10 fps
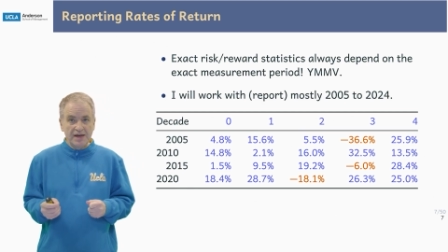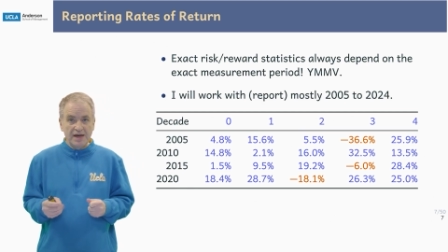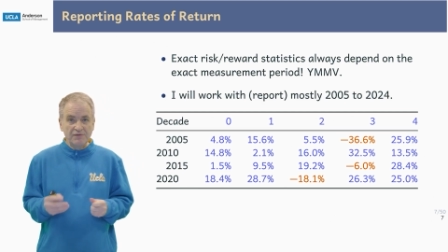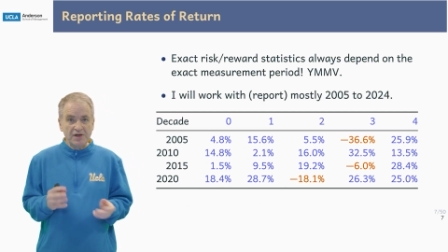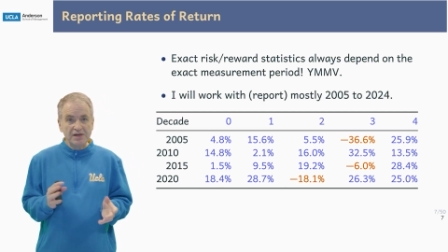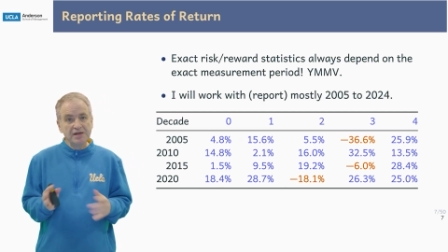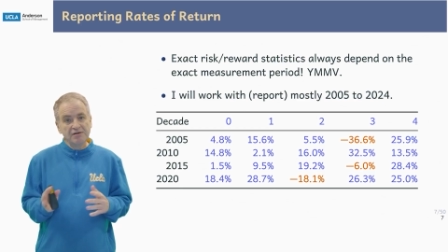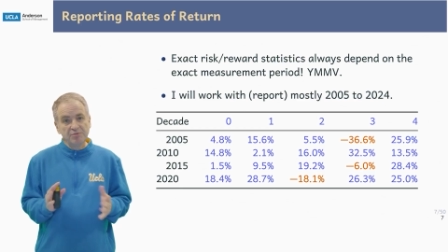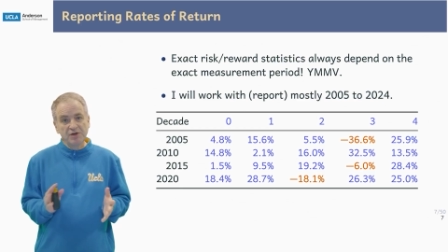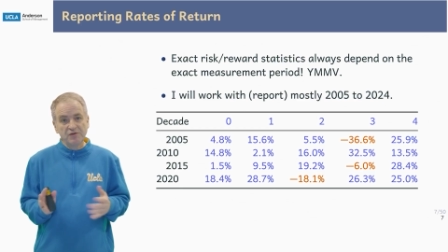I've got a little
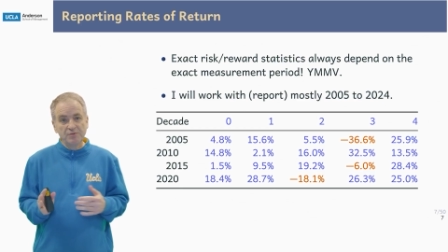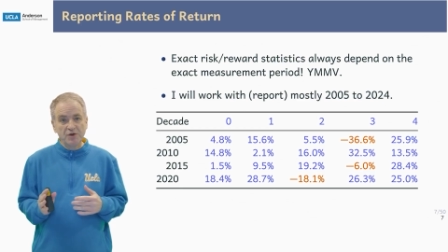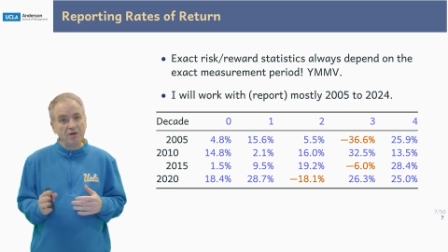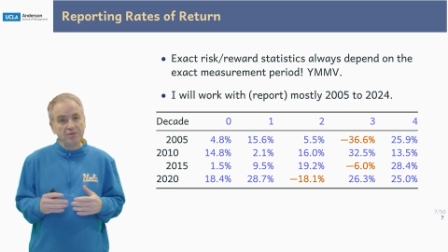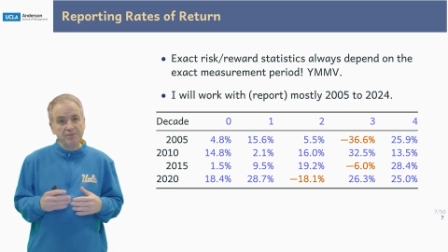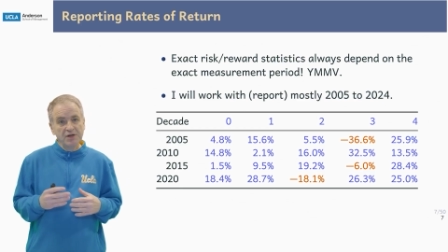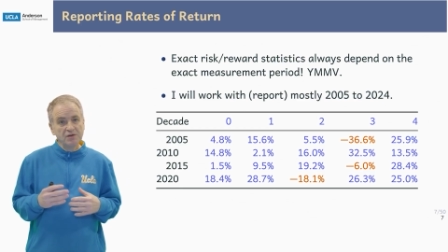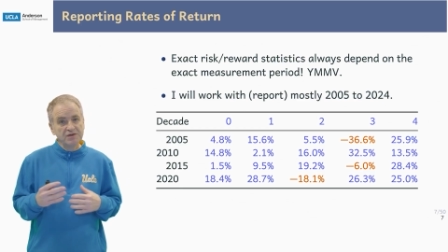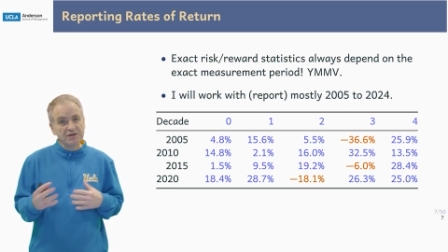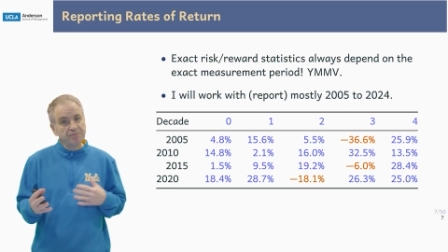bit of a problem
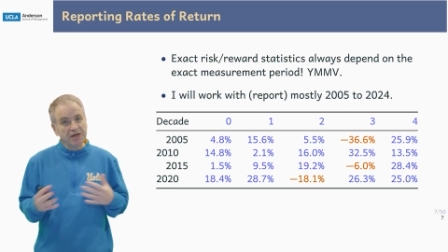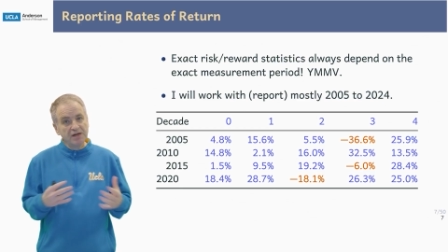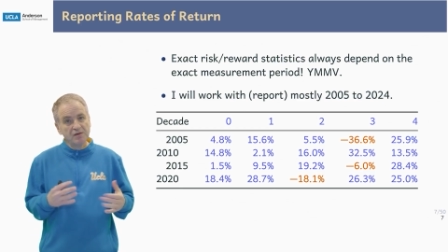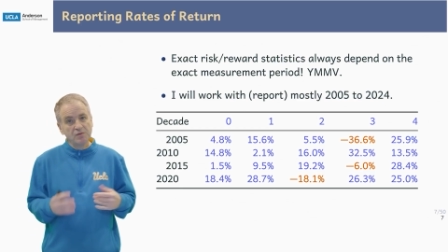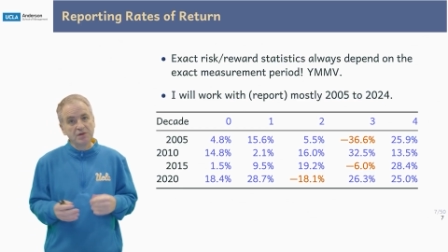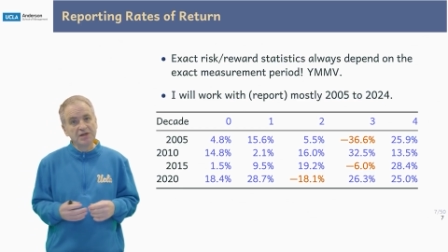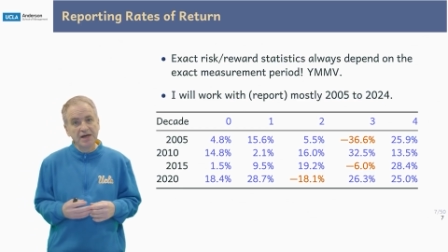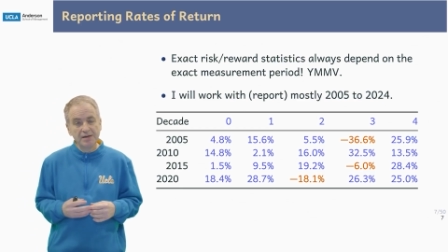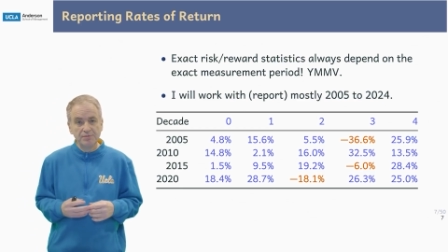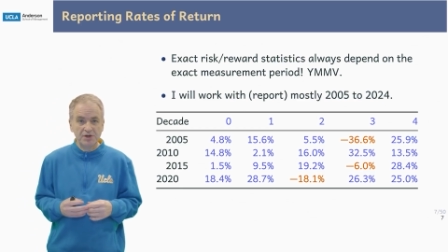because depending on what
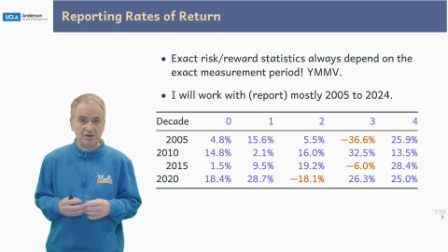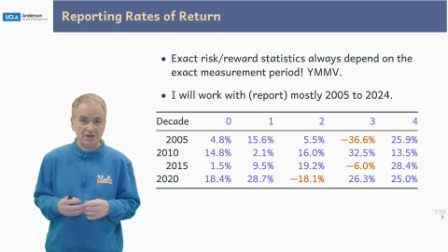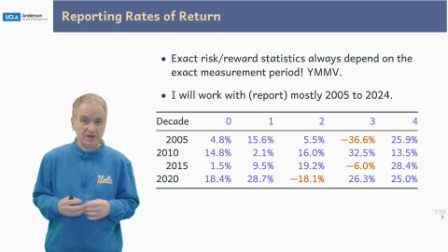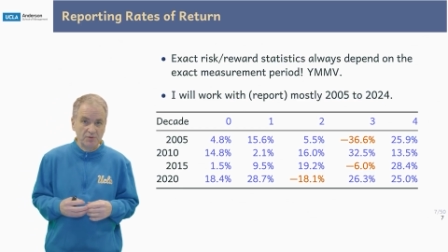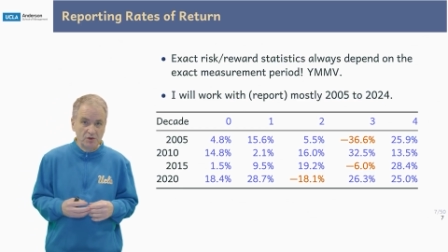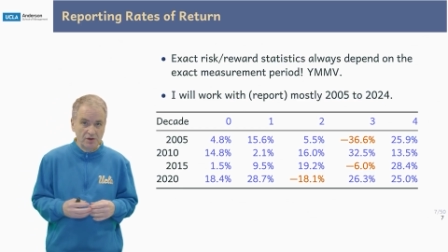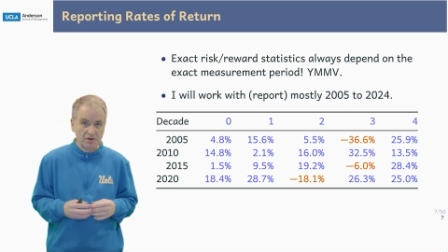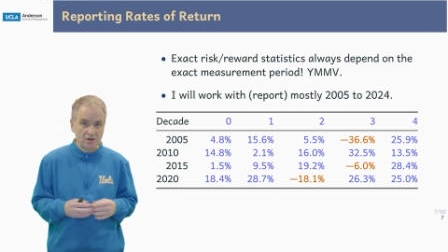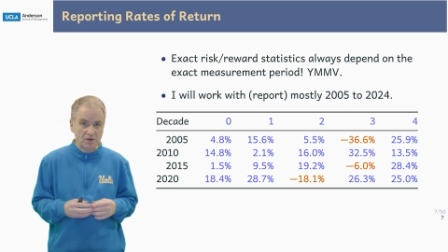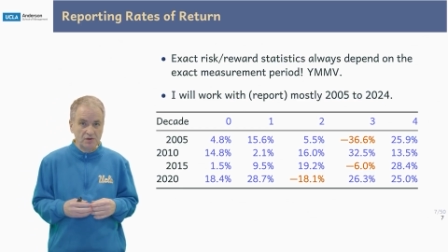time period I'm going
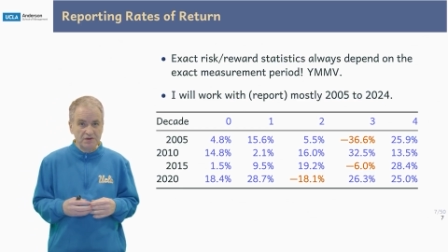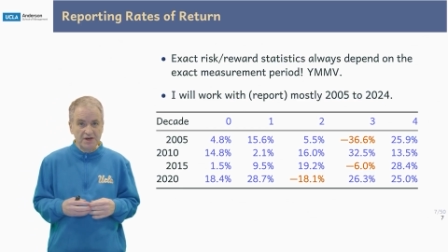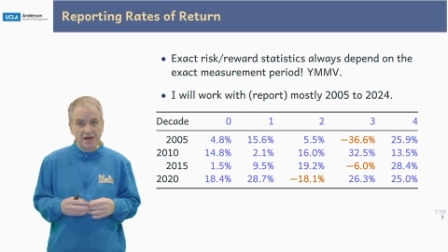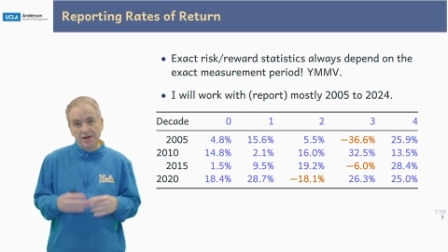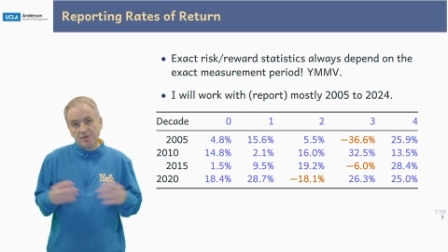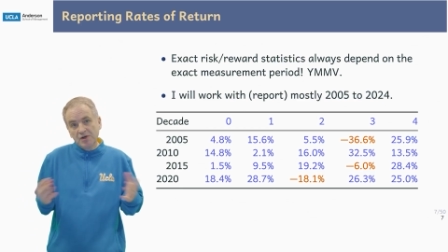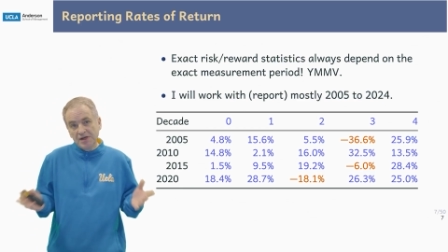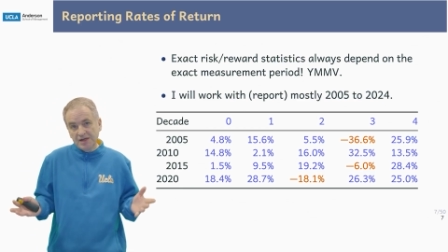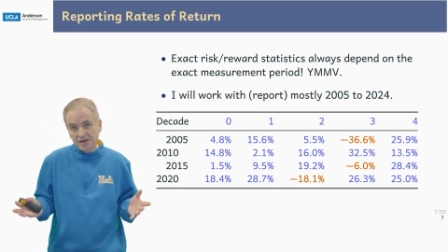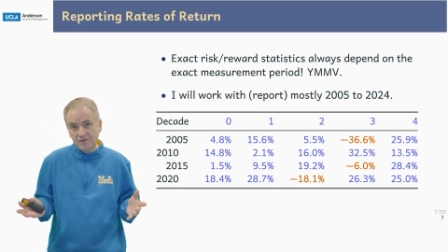to use, I'm going to
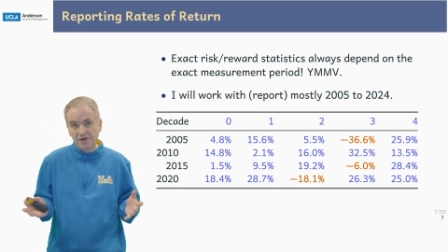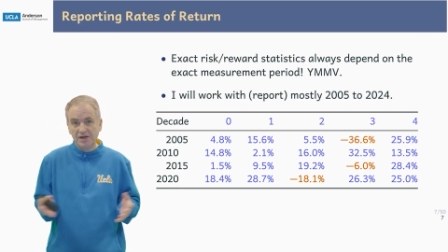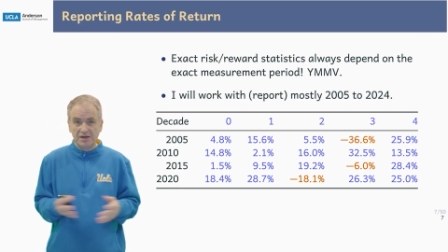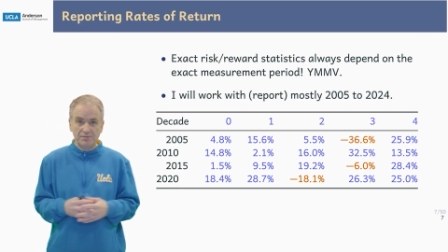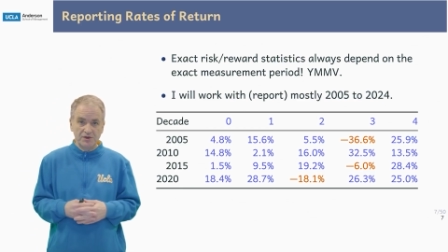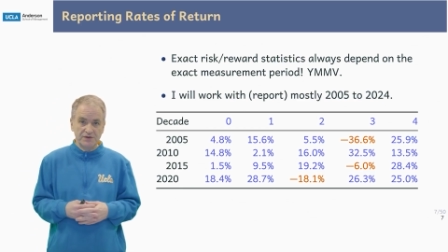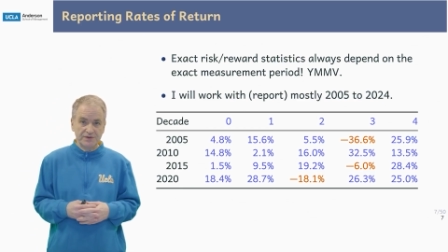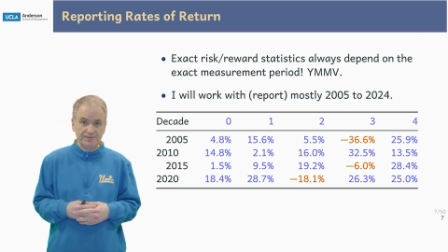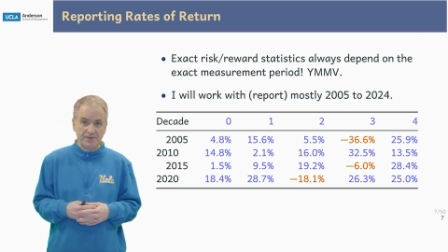get different numbers.